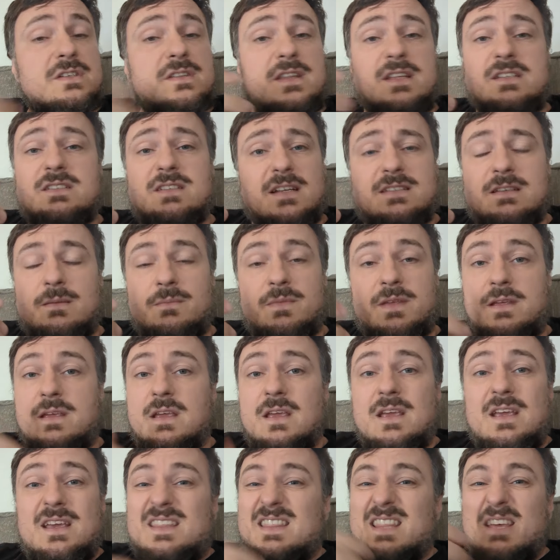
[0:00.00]
and that's not something
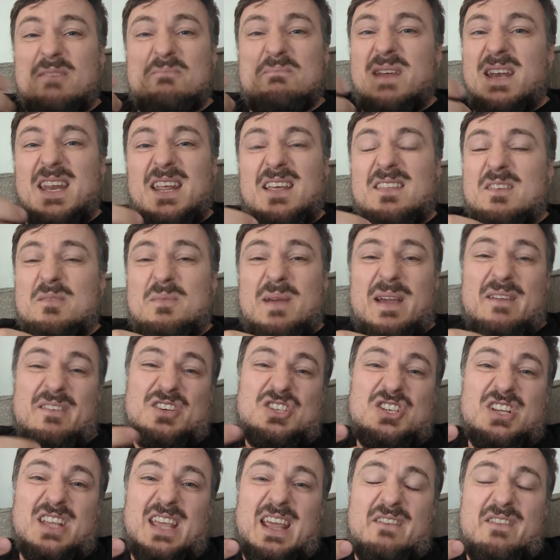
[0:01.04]
that many of them
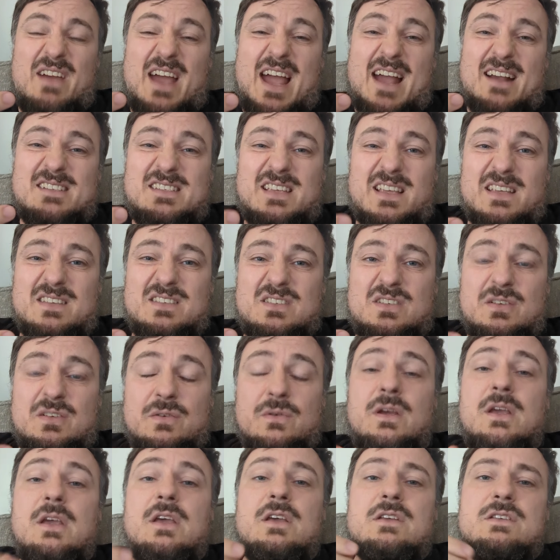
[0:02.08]
actually have access
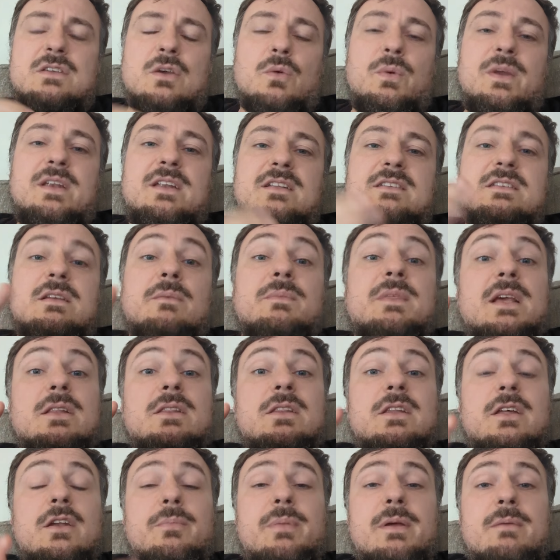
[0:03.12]
to. So we did something a
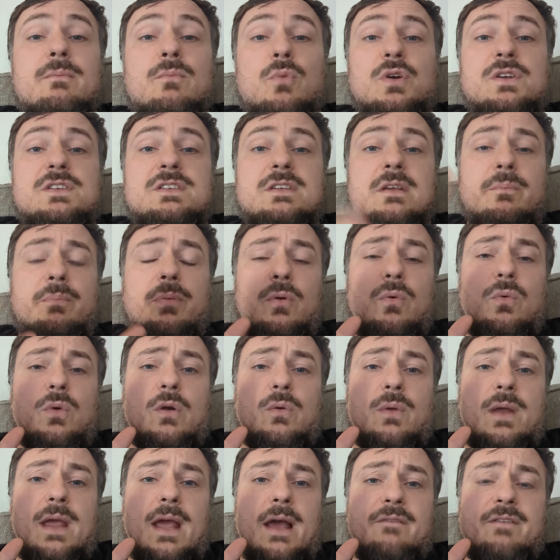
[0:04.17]
little bit more simple
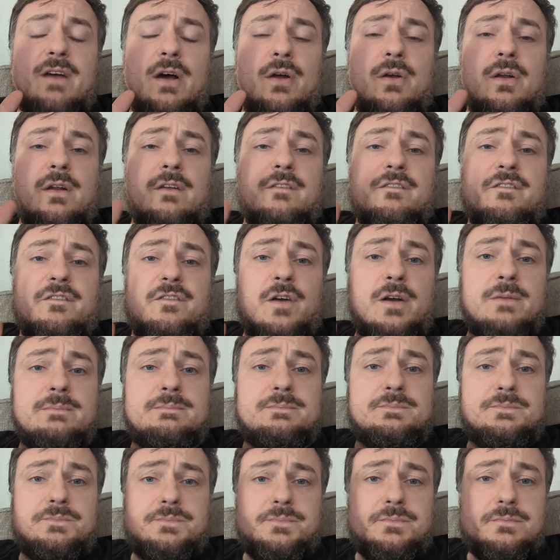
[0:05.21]
where we have out in front
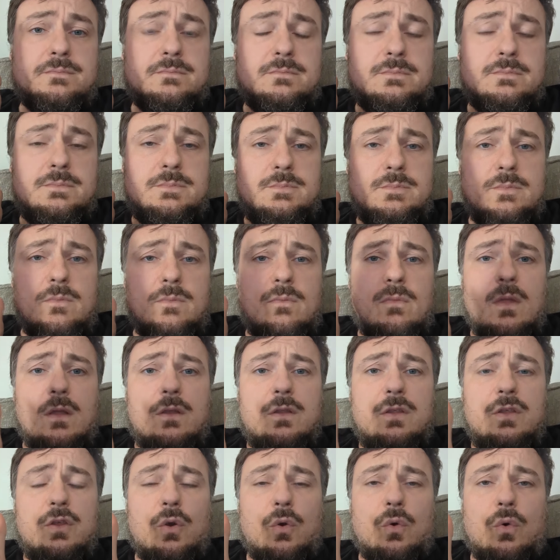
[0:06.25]

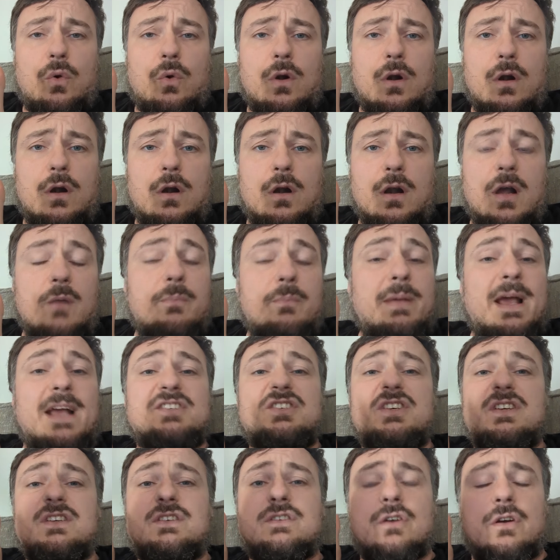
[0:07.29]
your
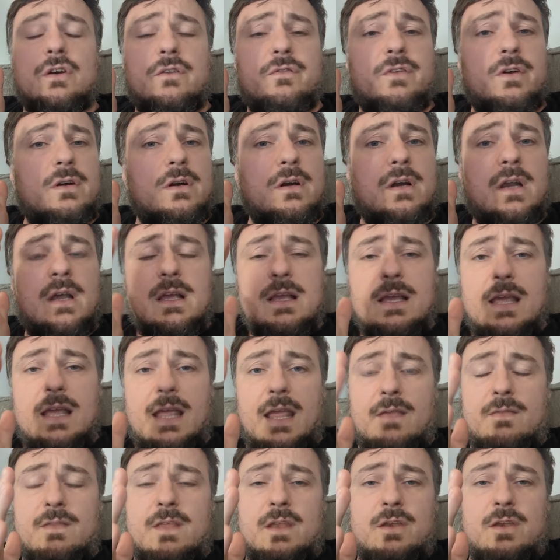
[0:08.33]
Apache server,
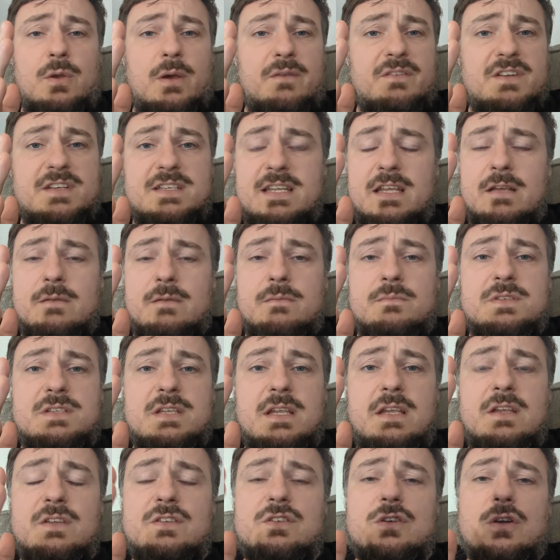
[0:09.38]
and then you have a
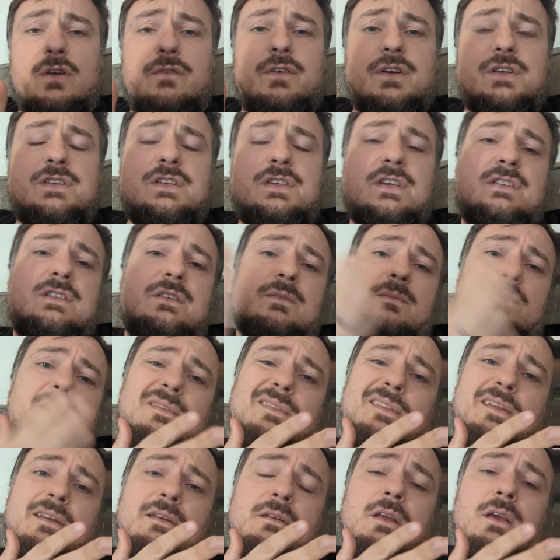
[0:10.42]
DMZ server system,
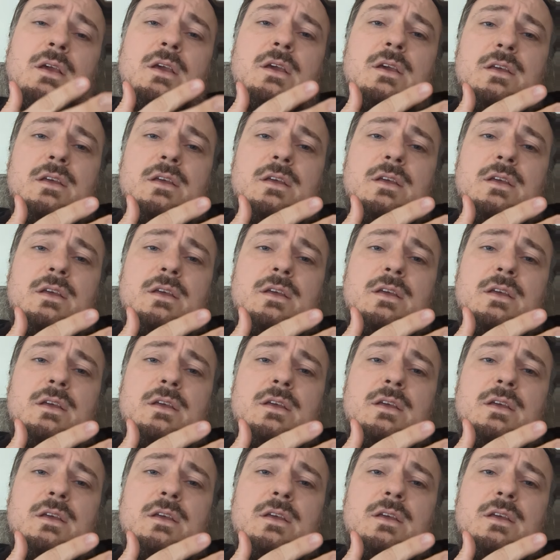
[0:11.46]
and then